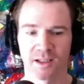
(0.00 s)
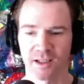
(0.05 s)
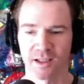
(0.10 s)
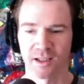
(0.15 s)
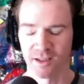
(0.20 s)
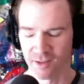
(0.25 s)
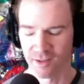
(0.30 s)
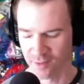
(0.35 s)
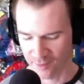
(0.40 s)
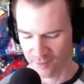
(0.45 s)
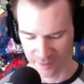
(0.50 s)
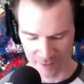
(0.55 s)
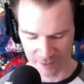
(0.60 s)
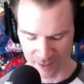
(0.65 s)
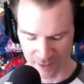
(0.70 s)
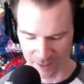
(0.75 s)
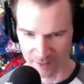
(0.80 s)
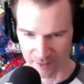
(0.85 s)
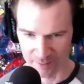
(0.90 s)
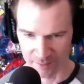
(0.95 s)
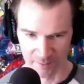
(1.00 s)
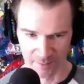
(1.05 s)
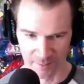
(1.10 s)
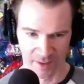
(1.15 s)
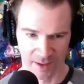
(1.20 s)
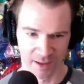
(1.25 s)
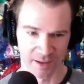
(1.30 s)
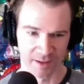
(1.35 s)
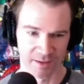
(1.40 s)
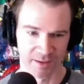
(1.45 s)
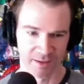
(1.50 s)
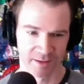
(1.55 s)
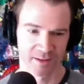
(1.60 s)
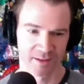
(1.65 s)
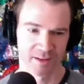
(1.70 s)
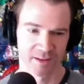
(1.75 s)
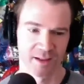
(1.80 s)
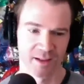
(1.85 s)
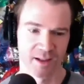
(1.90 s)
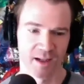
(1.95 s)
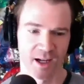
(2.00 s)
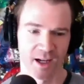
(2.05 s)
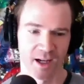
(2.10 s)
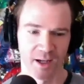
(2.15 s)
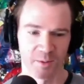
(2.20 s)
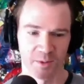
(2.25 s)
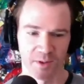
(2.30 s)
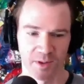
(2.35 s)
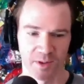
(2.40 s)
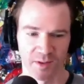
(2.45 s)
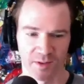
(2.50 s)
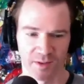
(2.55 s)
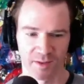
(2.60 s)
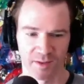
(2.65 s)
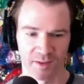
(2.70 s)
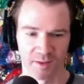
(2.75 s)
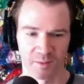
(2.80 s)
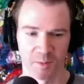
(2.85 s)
is that I was